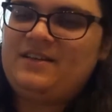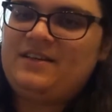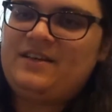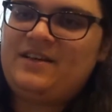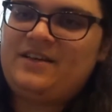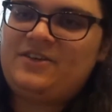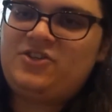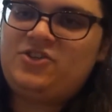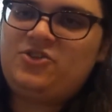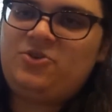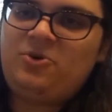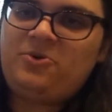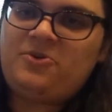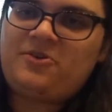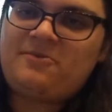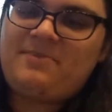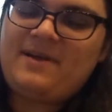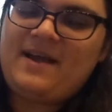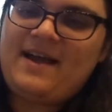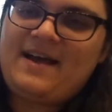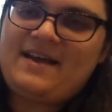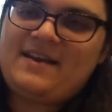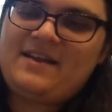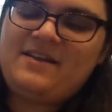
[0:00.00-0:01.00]
a shoulder
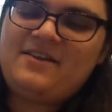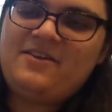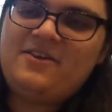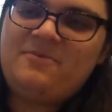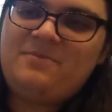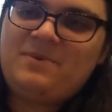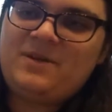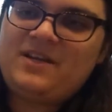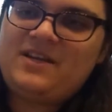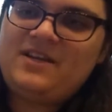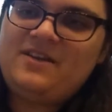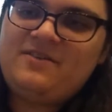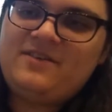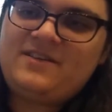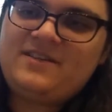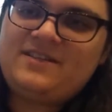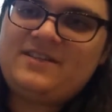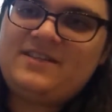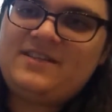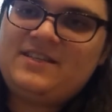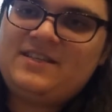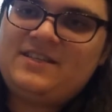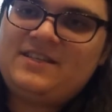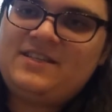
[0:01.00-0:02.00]
pad here, but here is
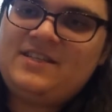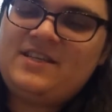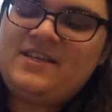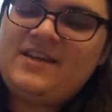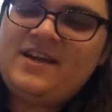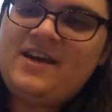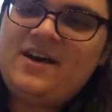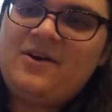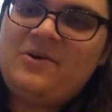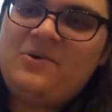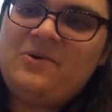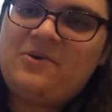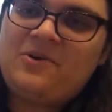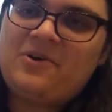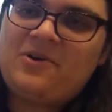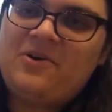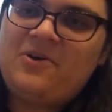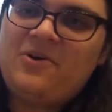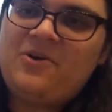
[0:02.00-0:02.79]
the Zeo or